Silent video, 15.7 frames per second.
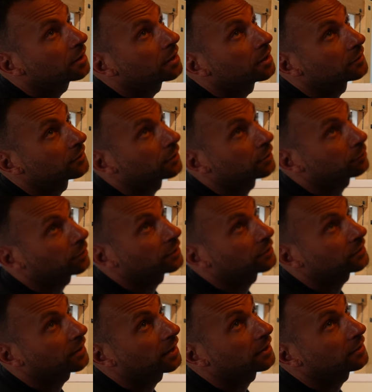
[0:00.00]
It's a
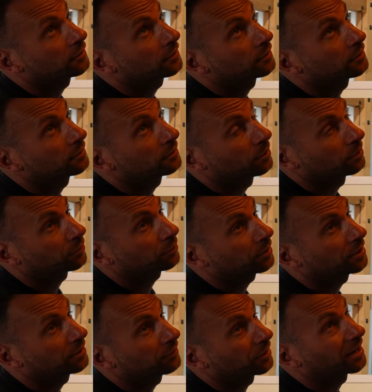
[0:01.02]
3-stage, or
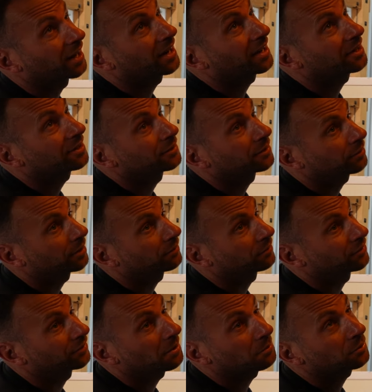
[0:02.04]
3 different colour, 3
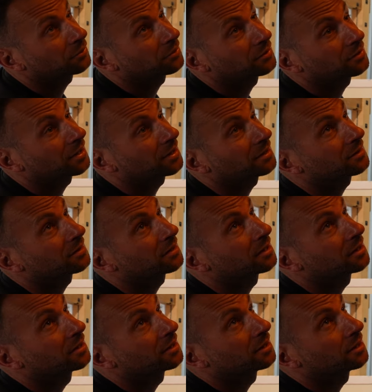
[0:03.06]
different temperature settings.
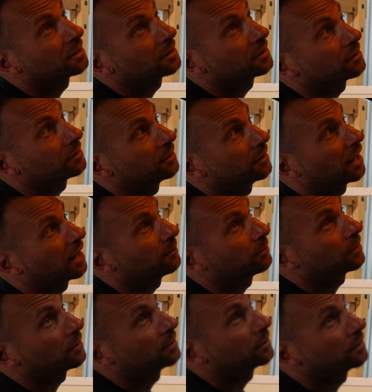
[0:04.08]
The
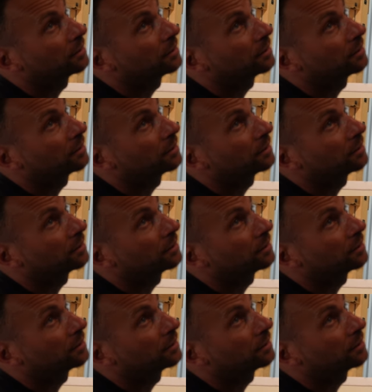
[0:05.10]
amber,